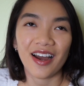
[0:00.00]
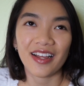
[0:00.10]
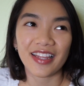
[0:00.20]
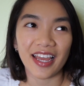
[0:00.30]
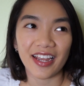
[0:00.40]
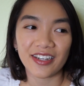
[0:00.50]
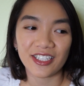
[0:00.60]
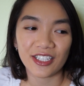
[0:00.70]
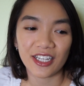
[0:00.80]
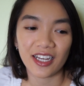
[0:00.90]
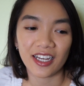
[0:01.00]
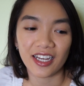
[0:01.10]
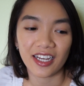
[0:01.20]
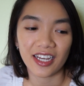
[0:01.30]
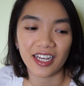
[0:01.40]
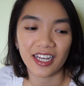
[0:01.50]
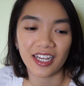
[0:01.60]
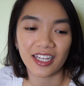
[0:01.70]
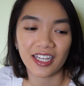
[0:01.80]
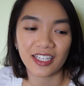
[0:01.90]
They are just,
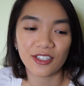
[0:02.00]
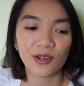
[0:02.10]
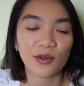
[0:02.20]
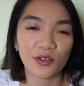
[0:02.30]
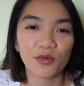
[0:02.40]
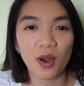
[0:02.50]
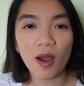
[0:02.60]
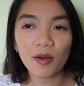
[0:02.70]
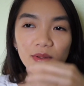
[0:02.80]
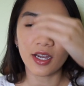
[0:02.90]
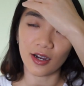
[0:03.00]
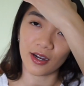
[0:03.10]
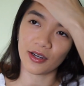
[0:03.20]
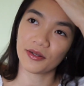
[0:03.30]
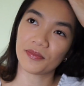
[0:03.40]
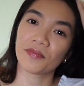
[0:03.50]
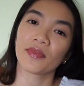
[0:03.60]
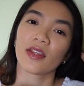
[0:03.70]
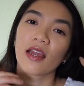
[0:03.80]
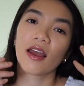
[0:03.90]
so you've probably heard
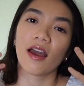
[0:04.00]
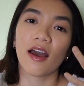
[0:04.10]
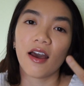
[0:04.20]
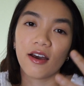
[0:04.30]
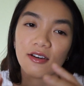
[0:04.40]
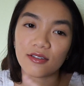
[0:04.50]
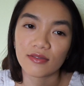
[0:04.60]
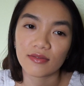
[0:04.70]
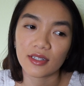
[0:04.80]
of